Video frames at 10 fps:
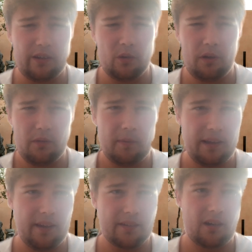2 other
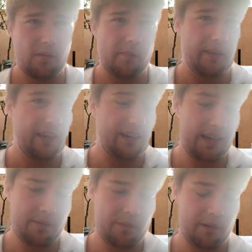players. Can't remember their
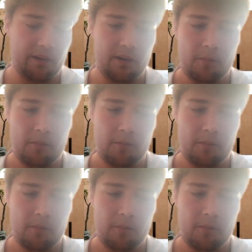names, but